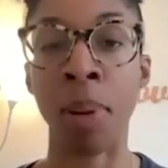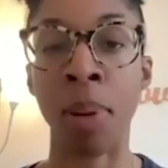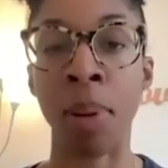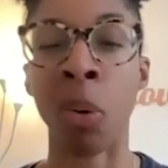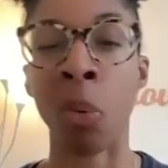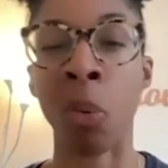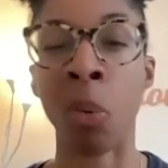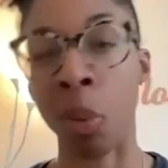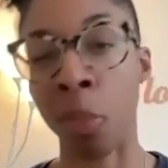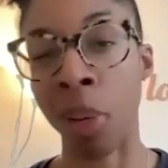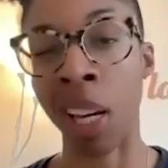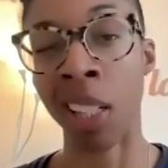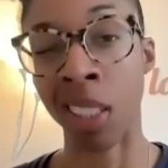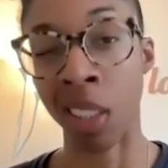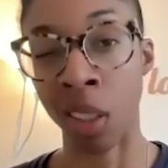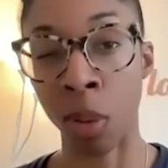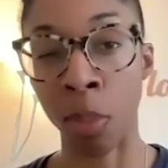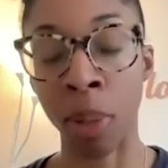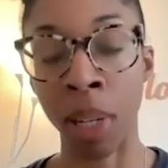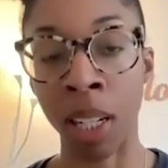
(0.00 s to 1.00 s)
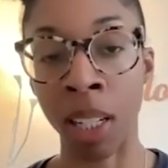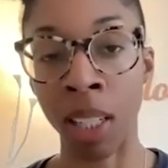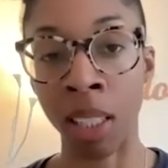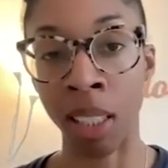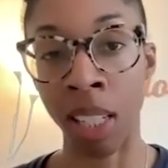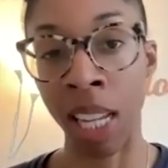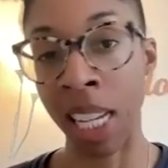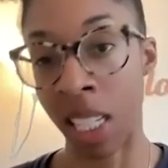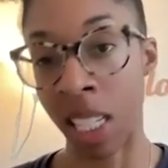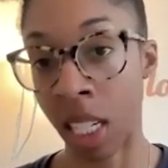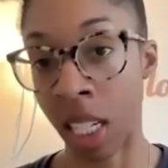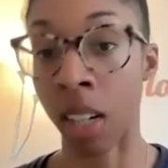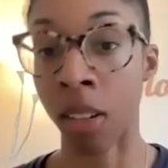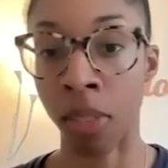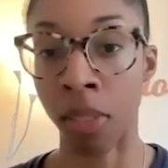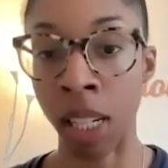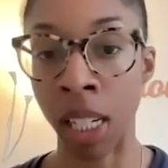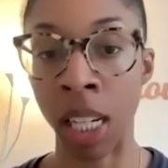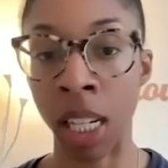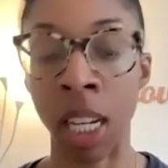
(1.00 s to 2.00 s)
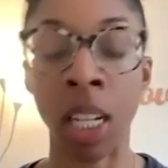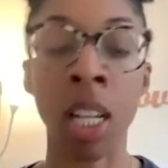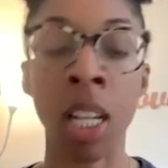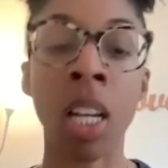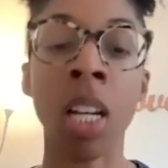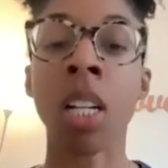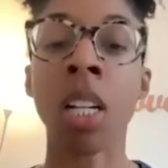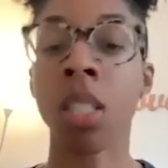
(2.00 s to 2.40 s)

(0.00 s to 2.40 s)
but it would be a little bit less convenient.